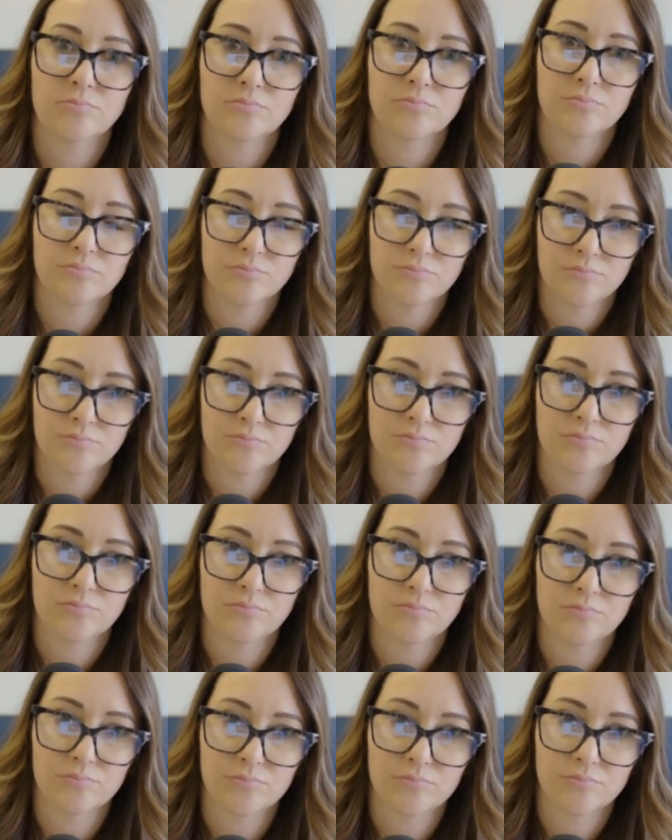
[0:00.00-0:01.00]

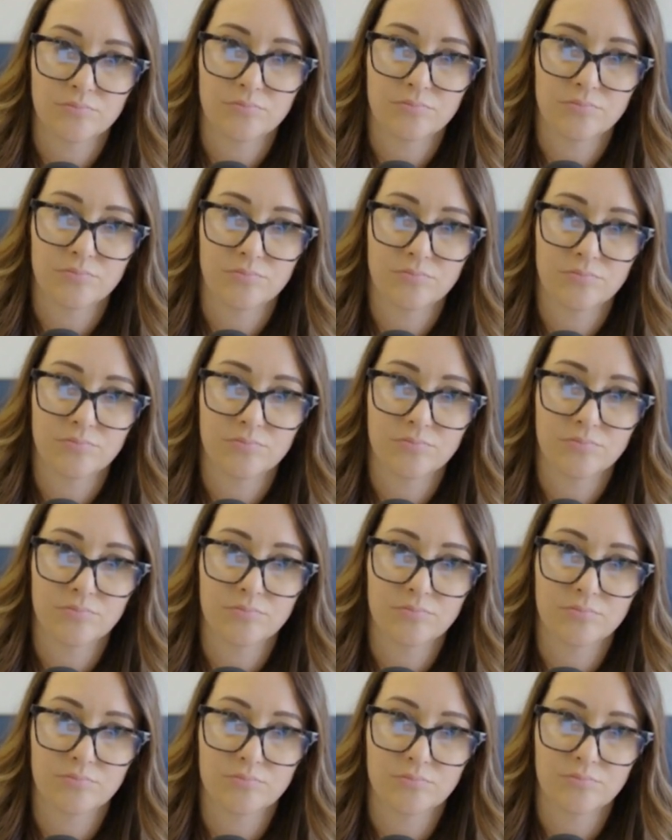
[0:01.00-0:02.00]

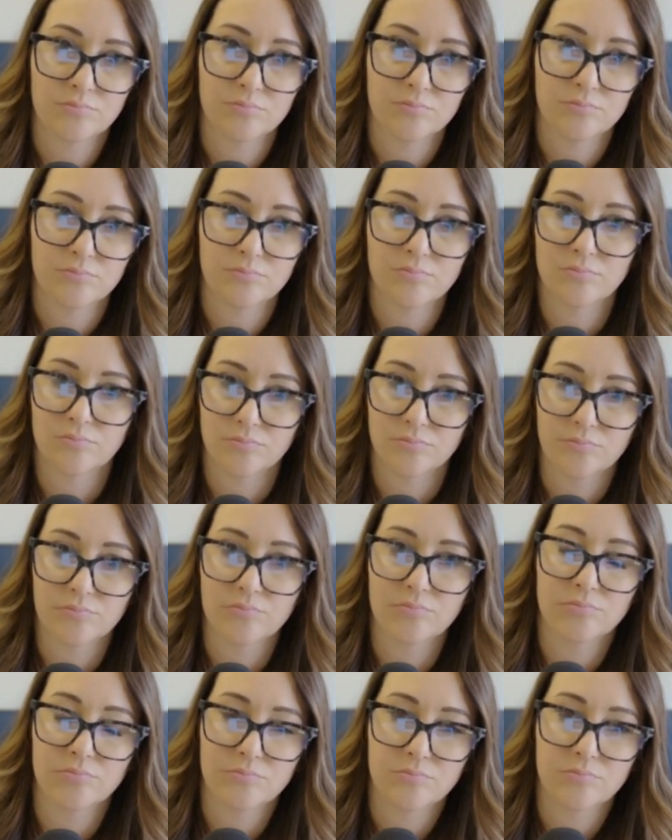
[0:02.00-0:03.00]

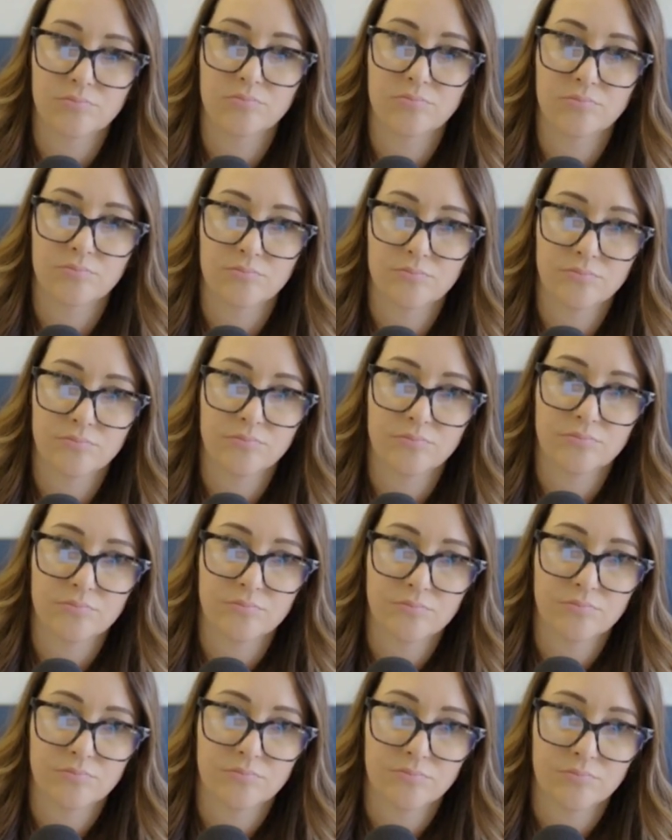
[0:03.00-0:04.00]

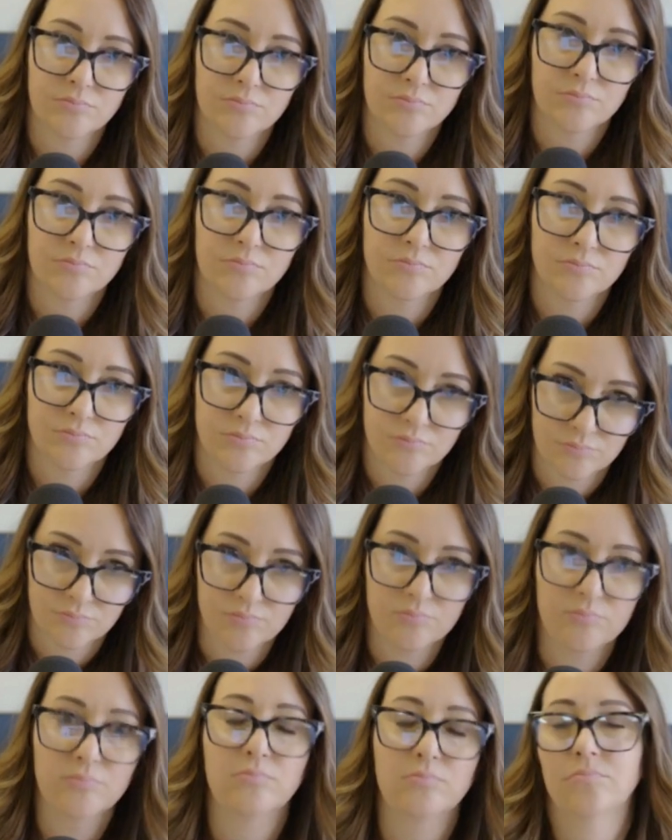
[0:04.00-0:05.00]

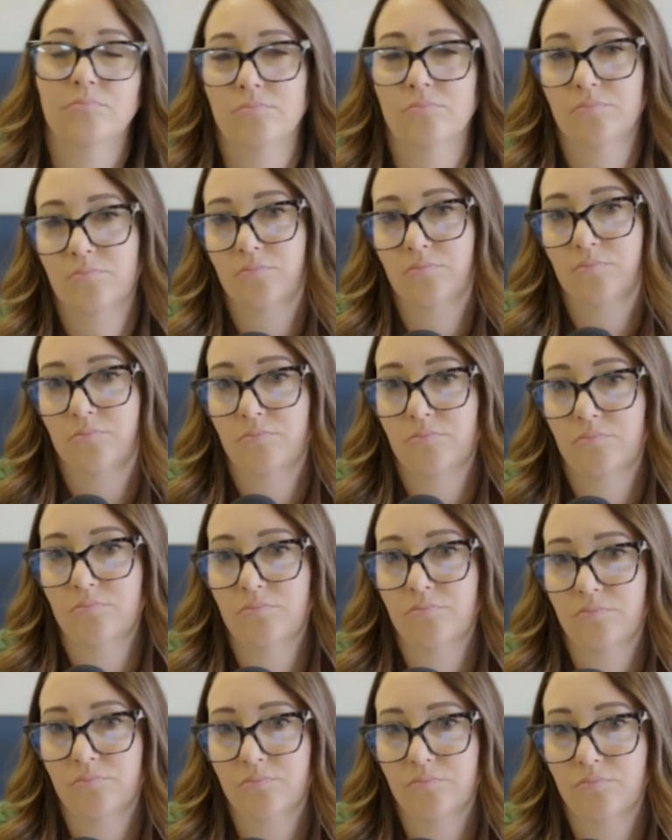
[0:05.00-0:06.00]

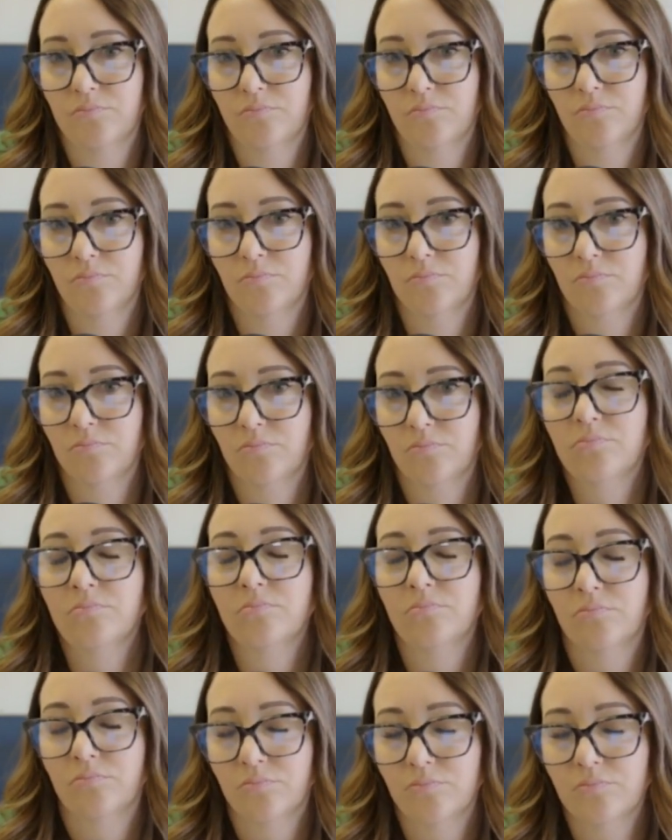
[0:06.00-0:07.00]

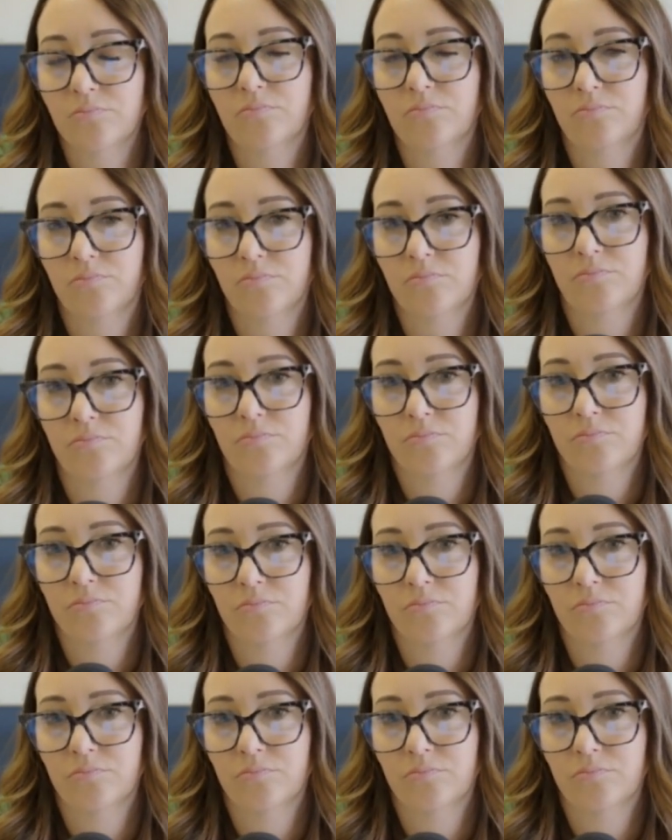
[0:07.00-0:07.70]
No words are spoken by the person on screen.